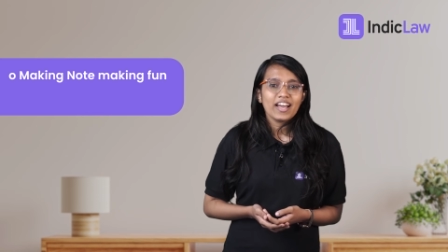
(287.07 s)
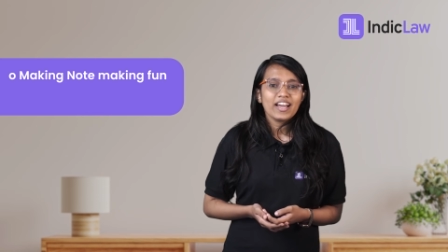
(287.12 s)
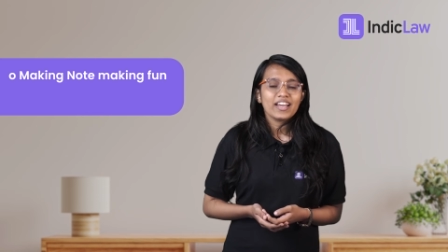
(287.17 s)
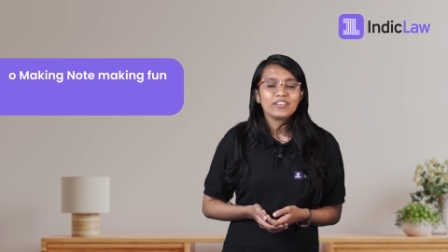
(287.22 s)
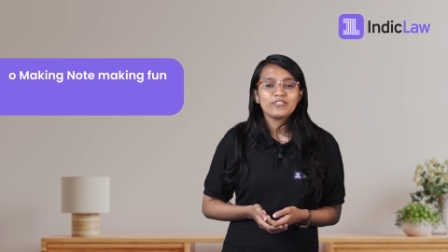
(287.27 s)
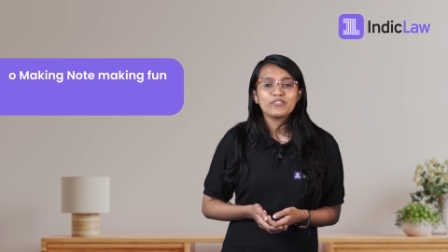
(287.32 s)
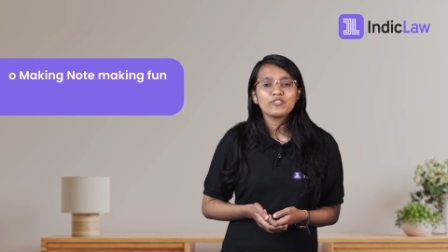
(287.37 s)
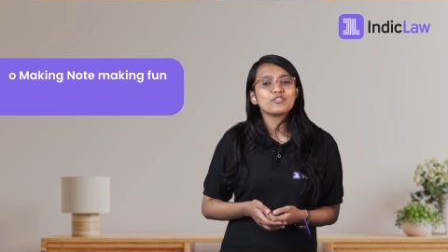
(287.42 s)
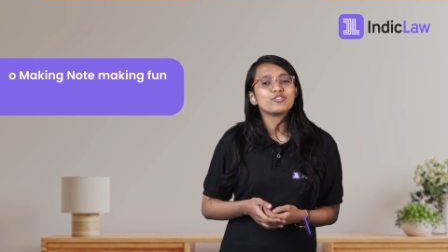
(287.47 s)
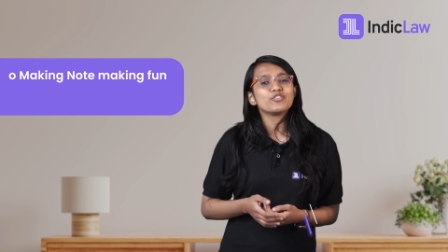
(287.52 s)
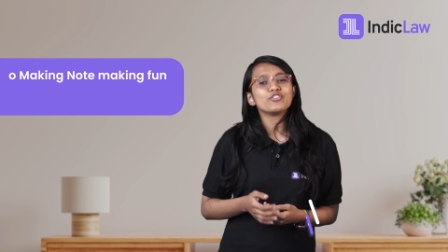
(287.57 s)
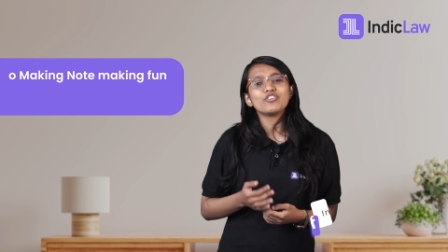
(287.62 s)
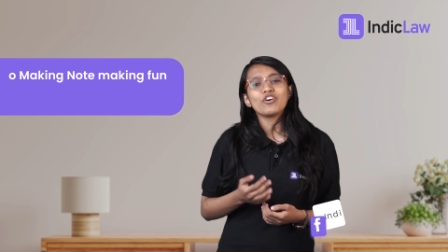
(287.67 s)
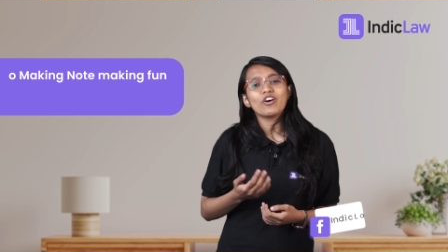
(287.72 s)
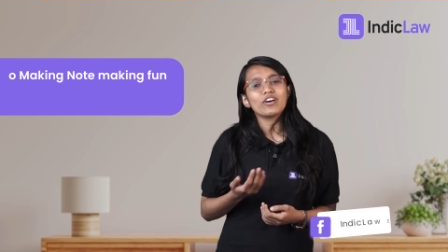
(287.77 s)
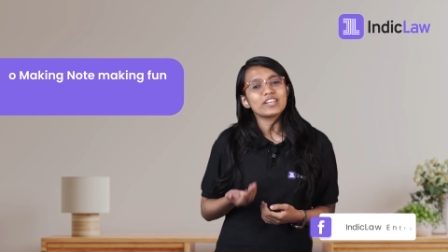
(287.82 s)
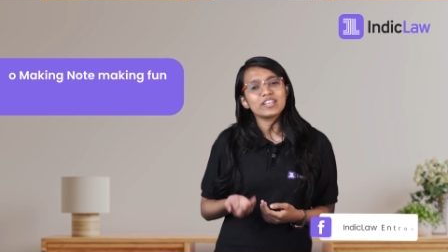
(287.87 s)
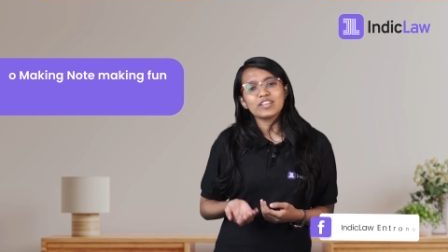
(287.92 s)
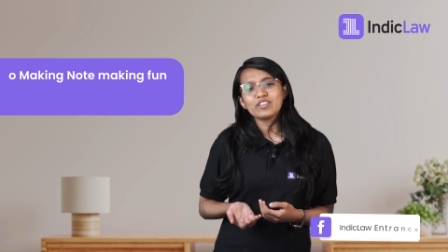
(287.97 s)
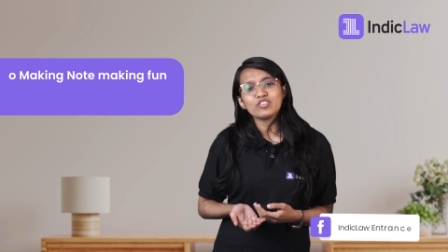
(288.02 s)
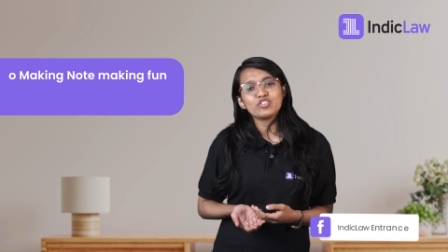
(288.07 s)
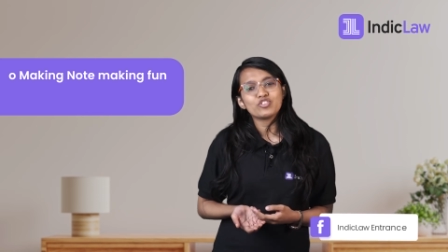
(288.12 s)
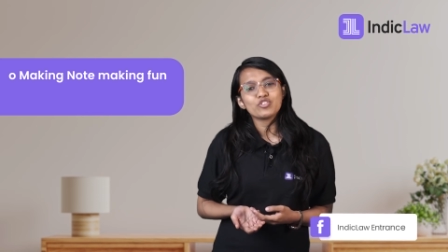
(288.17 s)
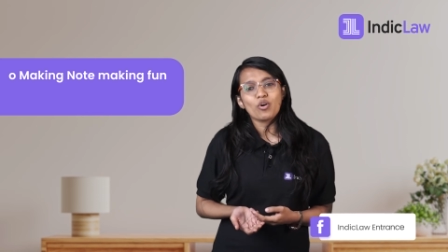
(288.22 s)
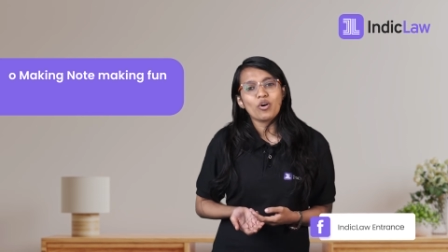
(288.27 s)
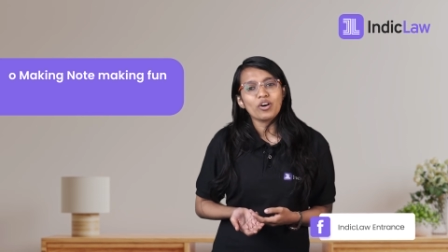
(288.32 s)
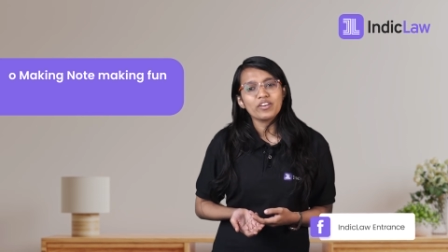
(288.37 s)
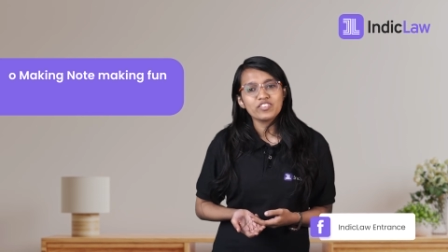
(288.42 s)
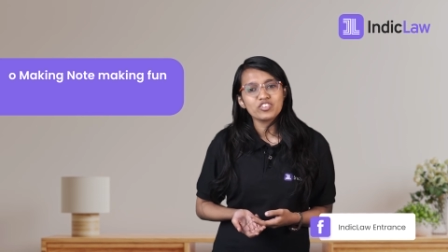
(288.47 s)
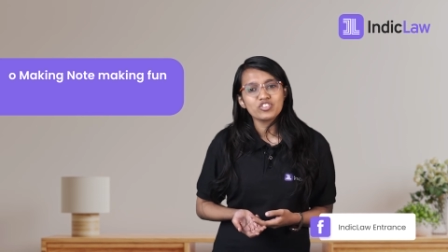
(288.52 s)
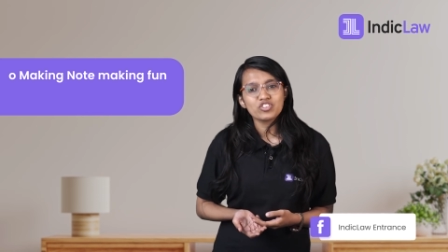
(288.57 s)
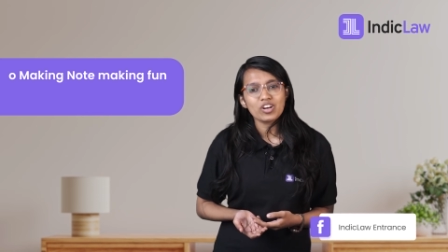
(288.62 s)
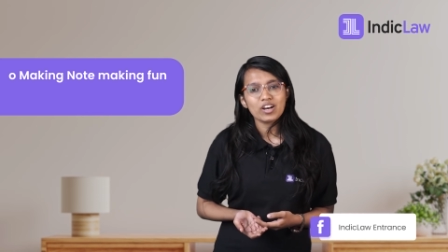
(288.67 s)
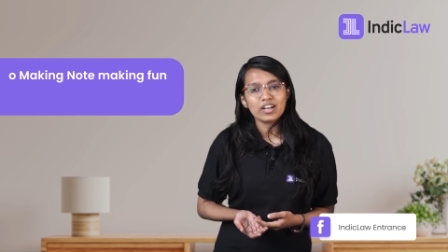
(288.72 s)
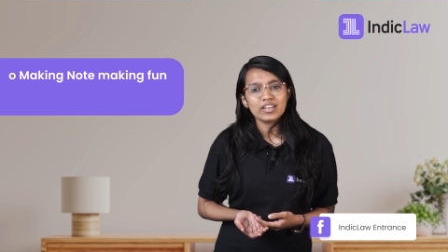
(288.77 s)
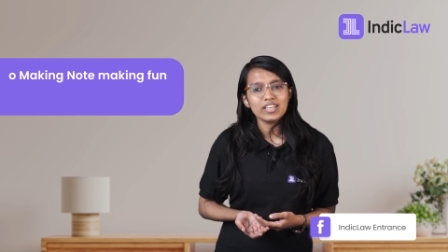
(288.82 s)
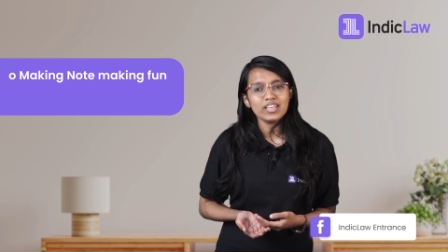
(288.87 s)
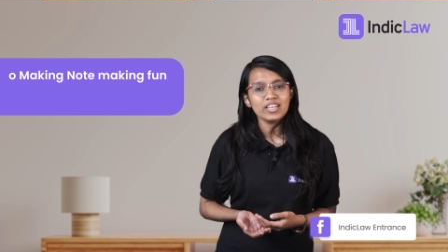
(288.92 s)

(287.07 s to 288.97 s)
If you do not enjoy the journey,